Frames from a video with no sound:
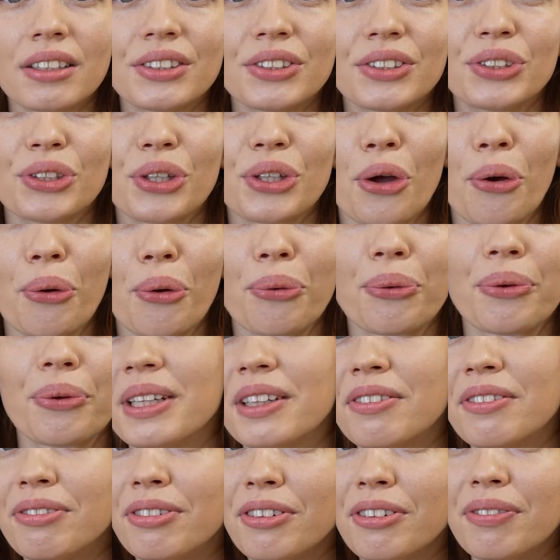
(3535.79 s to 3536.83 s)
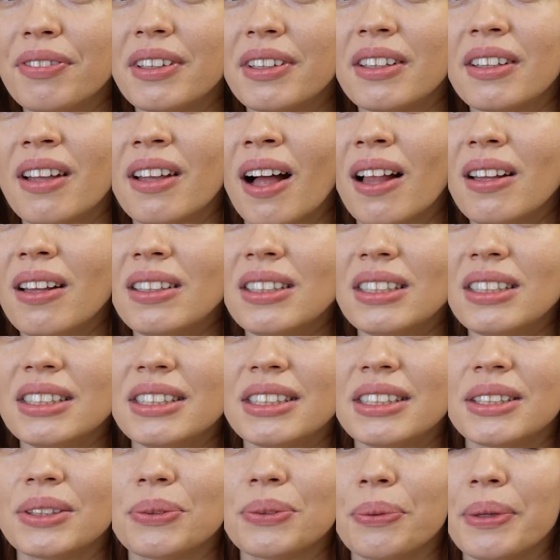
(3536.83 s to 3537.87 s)
so with
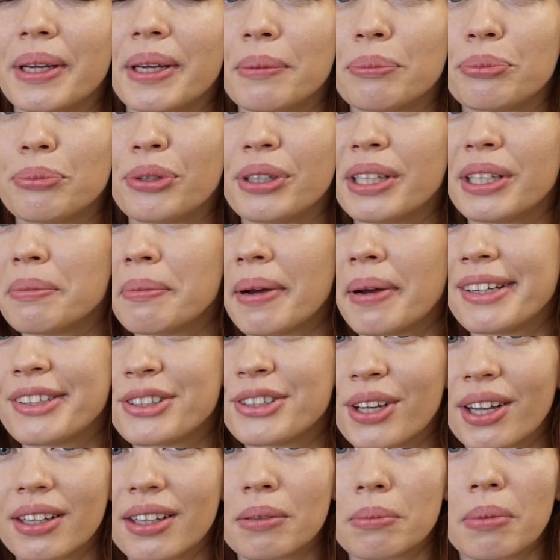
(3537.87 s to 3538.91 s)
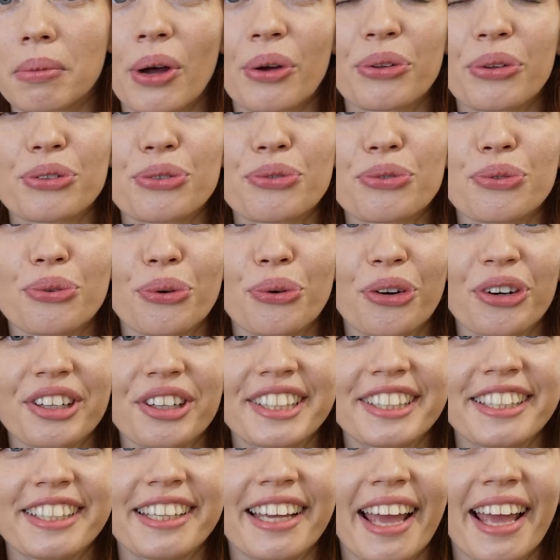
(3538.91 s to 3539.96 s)
$15 we pretty much get about
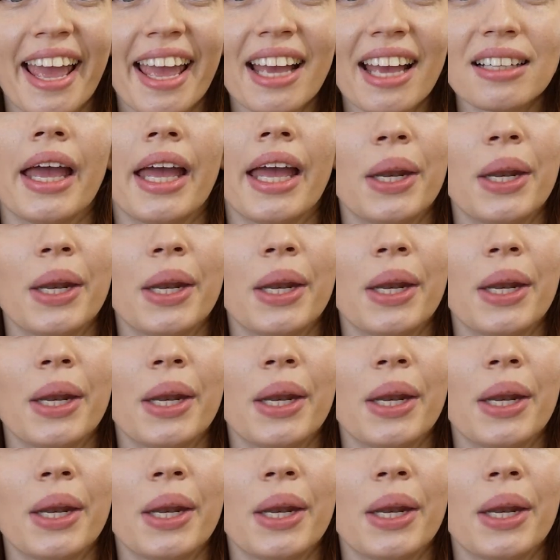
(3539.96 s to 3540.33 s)
40 eggs.